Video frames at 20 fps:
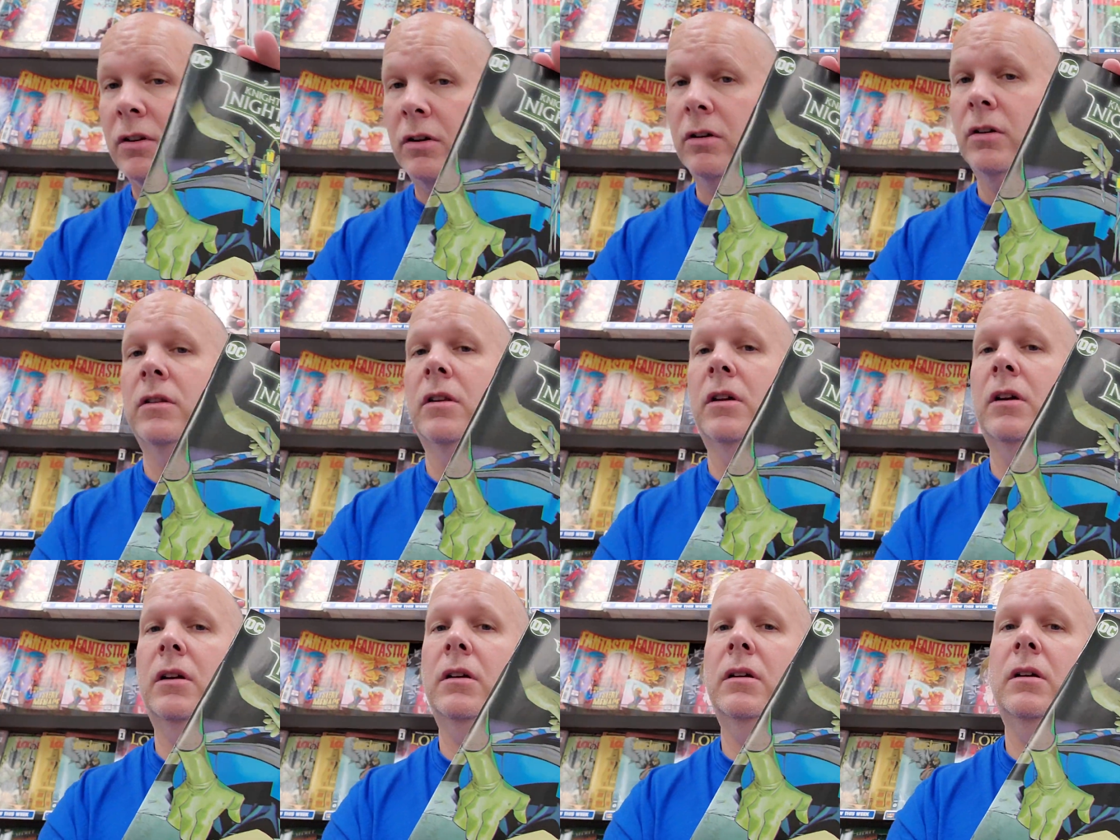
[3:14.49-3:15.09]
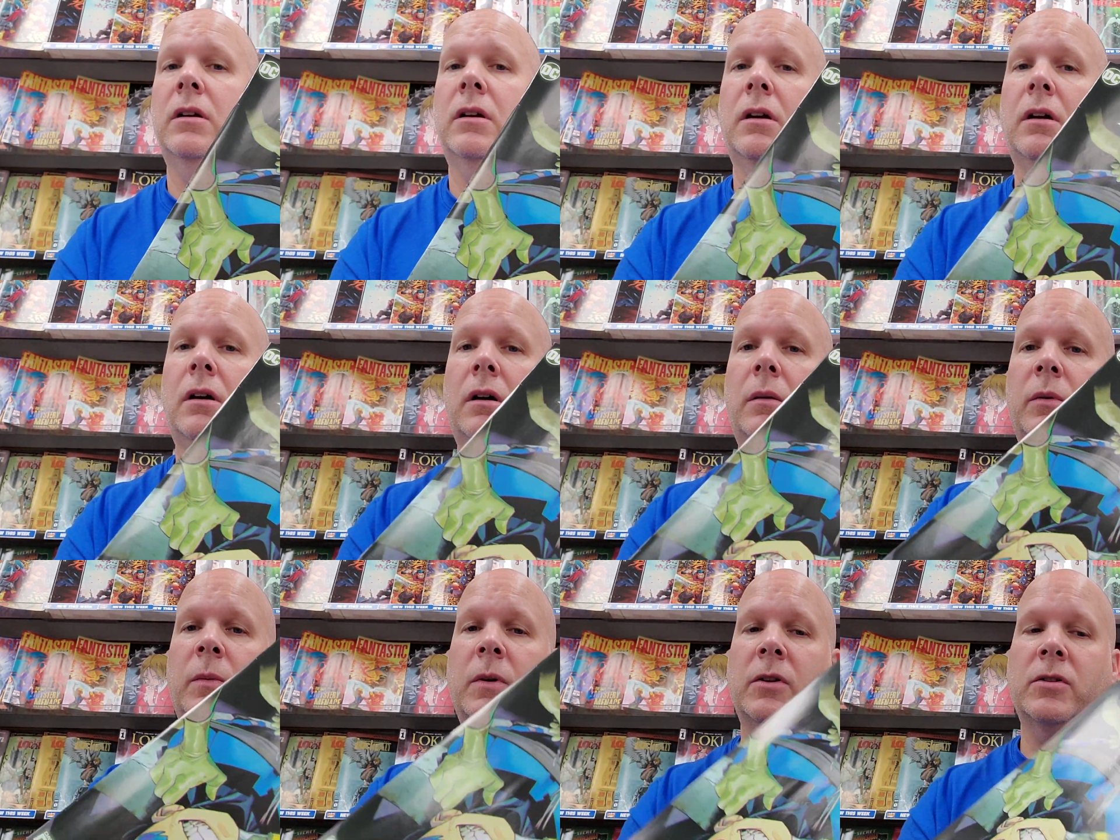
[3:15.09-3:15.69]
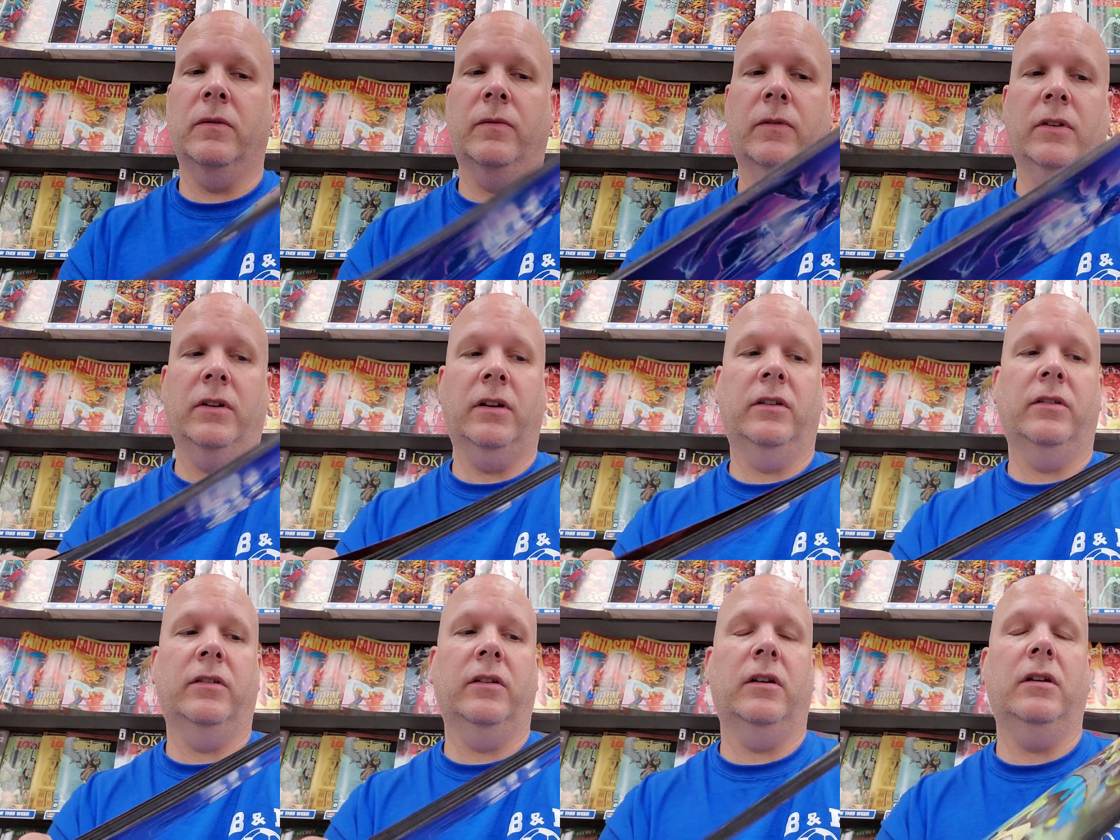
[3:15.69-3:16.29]
a good thing, especially for
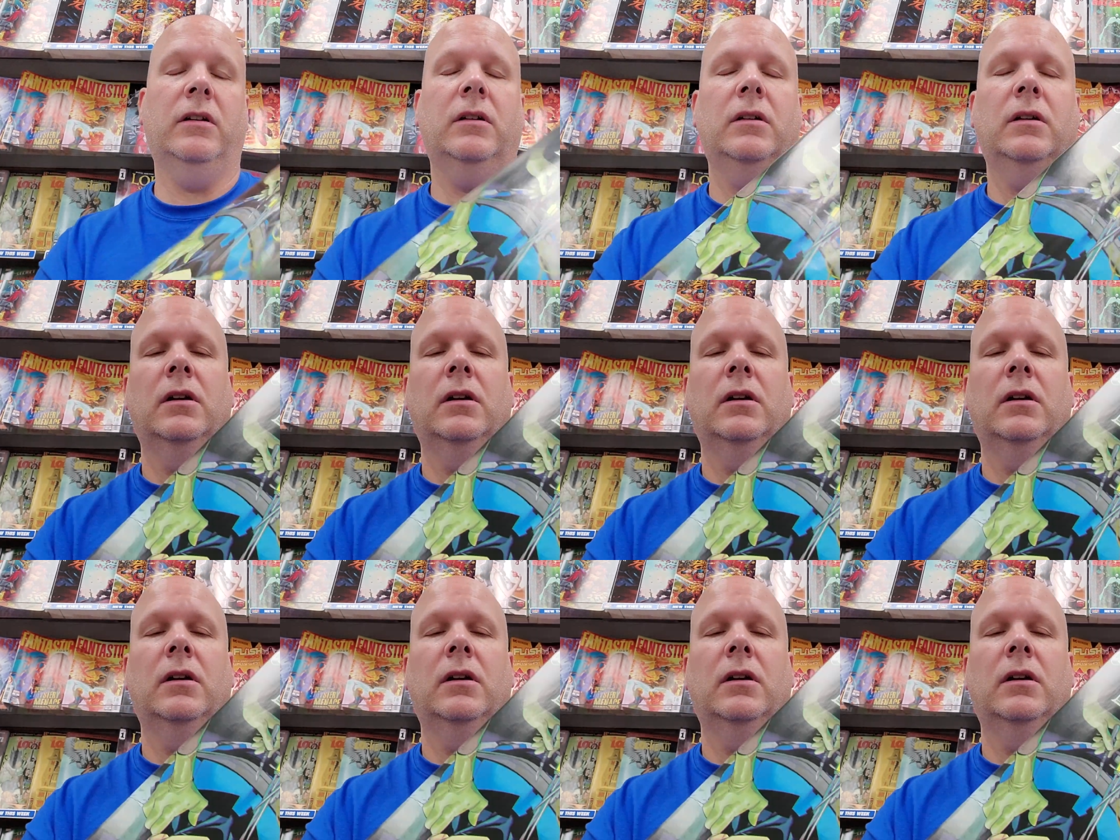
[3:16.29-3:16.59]
DC.